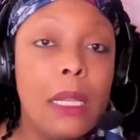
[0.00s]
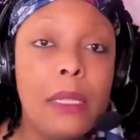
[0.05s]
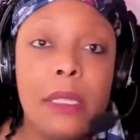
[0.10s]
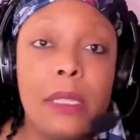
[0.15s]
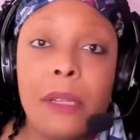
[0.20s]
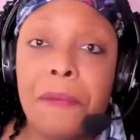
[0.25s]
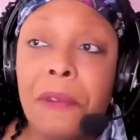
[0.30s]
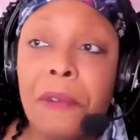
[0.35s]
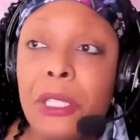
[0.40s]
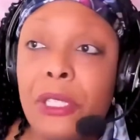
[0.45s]

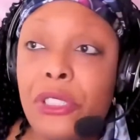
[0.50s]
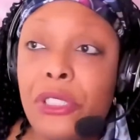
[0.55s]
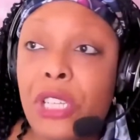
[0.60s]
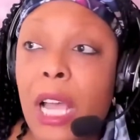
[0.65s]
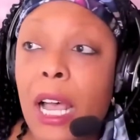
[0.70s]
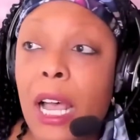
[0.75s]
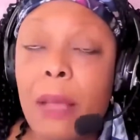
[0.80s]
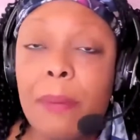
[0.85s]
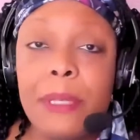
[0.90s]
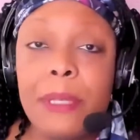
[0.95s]
different
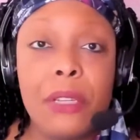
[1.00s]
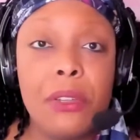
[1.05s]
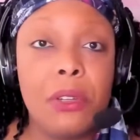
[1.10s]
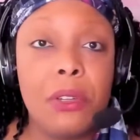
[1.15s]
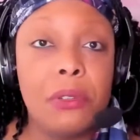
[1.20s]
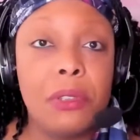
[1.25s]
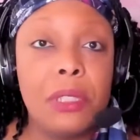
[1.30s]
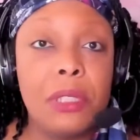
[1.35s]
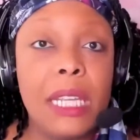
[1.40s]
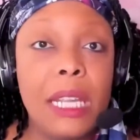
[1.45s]
jobs and
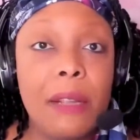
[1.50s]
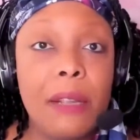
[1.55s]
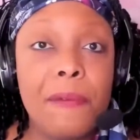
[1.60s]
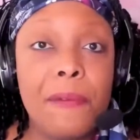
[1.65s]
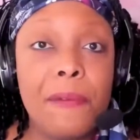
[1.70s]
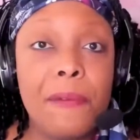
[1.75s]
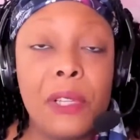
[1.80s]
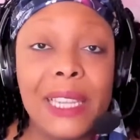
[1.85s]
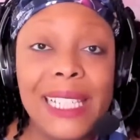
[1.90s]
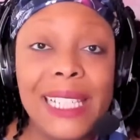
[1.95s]
you're looking
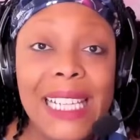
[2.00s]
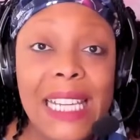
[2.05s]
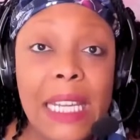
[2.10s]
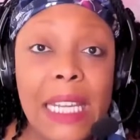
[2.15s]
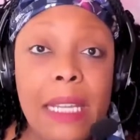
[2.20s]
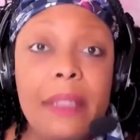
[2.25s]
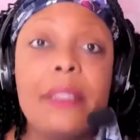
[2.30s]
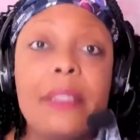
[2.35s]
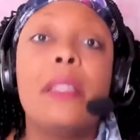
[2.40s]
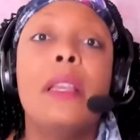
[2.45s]
for
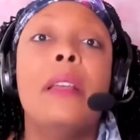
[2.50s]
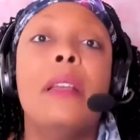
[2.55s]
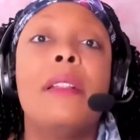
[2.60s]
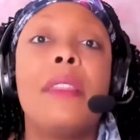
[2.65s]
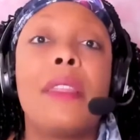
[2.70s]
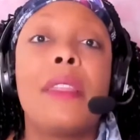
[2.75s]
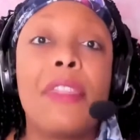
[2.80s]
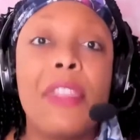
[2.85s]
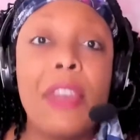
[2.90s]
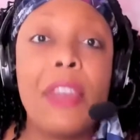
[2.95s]
leads.
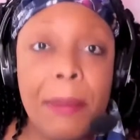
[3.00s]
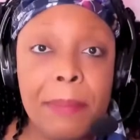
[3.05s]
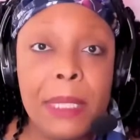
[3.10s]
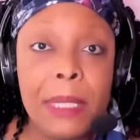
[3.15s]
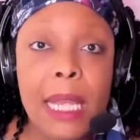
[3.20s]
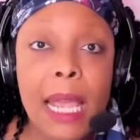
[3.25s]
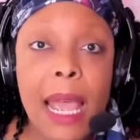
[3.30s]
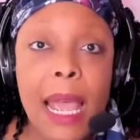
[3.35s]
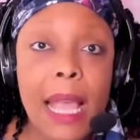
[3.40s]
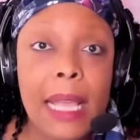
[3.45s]

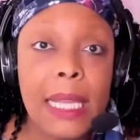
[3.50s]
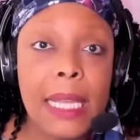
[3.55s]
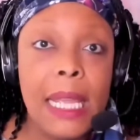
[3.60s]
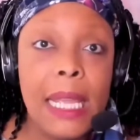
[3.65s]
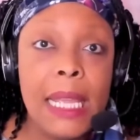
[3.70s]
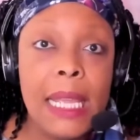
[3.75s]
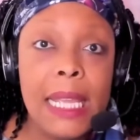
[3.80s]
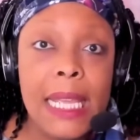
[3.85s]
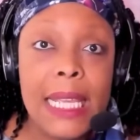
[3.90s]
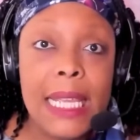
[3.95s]
Thumbtack
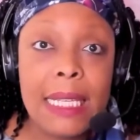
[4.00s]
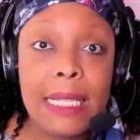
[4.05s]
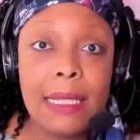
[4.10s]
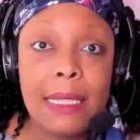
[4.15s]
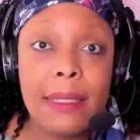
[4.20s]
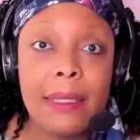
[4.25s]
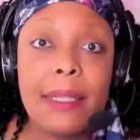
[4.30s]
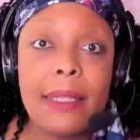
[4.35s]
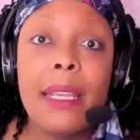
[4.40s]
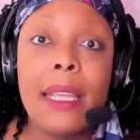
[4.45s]

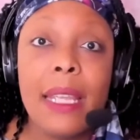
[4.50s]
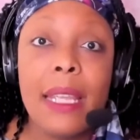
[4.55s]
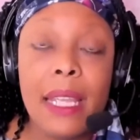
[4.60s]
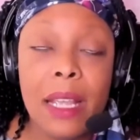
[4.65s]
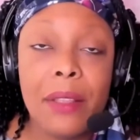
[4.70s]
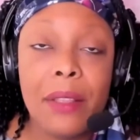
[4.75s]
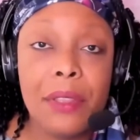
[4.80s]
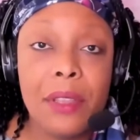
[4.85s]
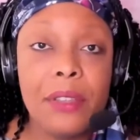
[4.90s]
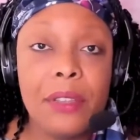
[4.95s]
is
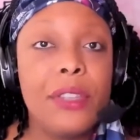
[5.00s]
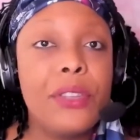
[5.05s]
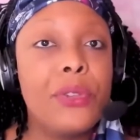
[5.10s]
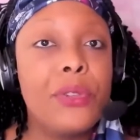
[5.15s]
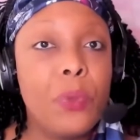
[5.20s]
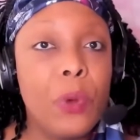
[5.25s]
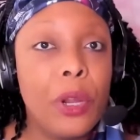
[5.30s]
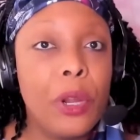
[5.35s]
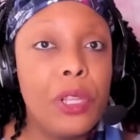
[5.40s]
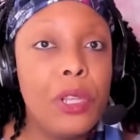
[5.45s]
it. This
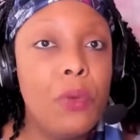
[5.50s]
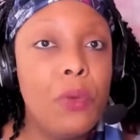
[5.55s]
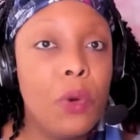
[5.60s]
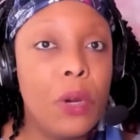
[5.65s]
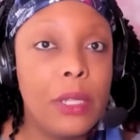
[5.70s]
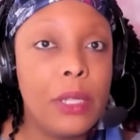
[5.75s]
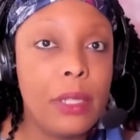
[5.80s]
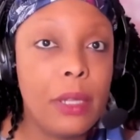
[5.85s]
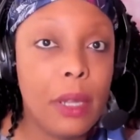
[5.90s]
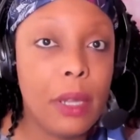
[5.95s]
is where you
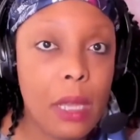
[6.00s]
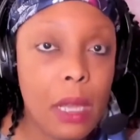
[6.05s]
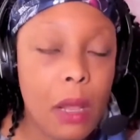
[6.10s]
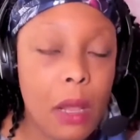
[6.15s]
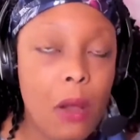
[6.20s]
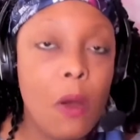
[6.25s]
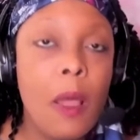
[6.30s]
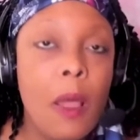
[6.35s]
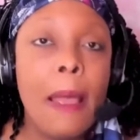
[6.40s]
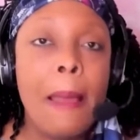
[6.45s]
want to
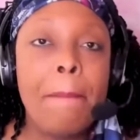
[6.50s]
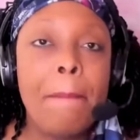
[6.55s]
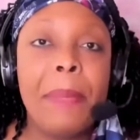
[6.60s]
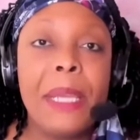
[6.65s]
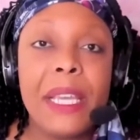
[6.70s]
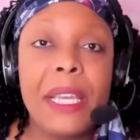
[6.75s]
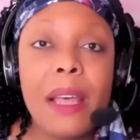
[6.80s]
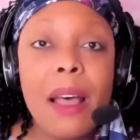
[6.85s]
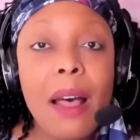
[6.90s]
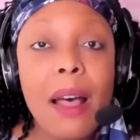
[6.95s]
go
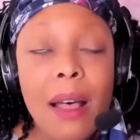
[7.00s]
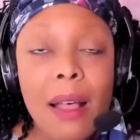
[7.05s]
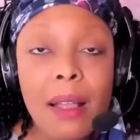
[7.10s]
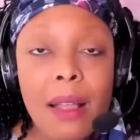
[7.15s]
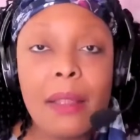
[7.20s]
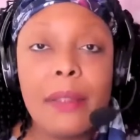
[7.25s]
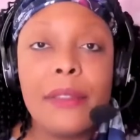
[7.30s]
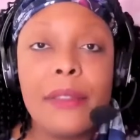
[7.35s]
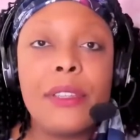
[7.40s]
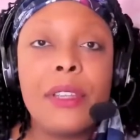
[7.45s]

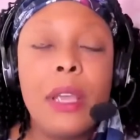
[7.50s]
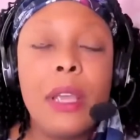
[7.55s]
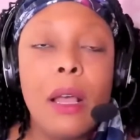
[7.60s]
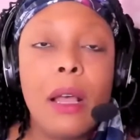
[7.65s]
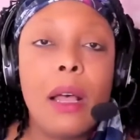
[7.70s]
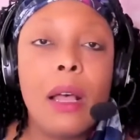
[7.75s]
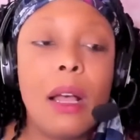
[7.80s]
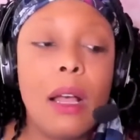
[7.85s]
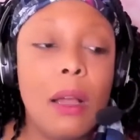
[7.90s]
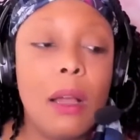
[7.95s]
because
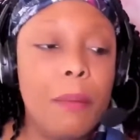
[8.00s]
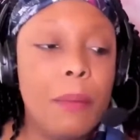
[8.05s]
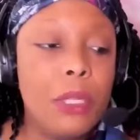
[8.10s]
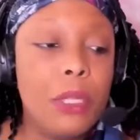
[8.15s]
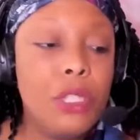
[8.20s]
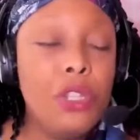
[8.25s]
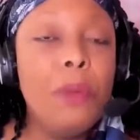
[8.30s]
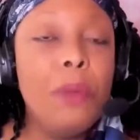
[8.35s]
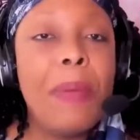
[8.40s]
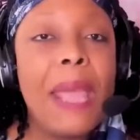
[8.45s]

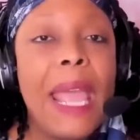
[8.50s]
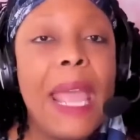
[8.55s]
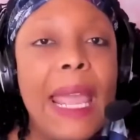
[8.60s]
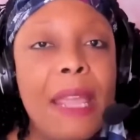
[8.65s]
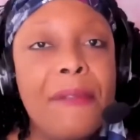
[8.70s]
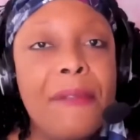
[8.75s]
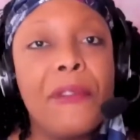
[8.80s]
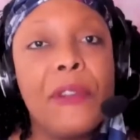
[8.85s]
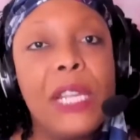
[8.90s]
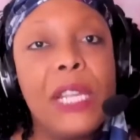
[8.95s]
you
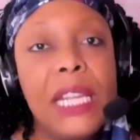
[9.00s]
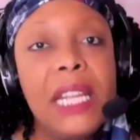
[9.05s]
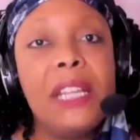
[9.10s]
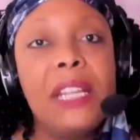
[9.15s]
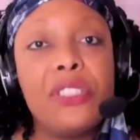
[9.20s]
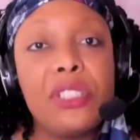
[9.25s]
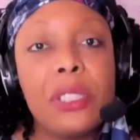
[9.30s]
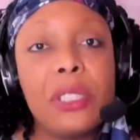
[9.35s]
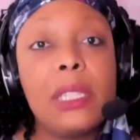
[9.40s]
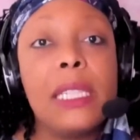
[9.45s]
pay for
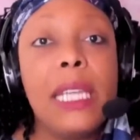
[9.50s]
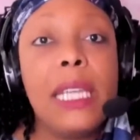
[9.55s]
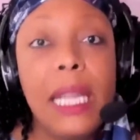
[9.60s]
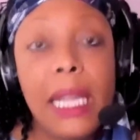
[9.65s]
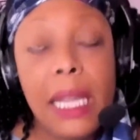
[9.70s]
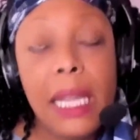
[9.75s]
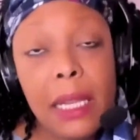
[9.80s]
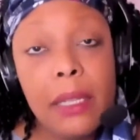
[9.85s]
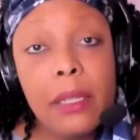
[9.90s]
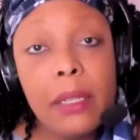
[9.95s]
each
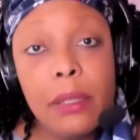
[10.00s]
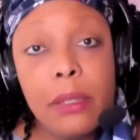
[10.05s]
lead,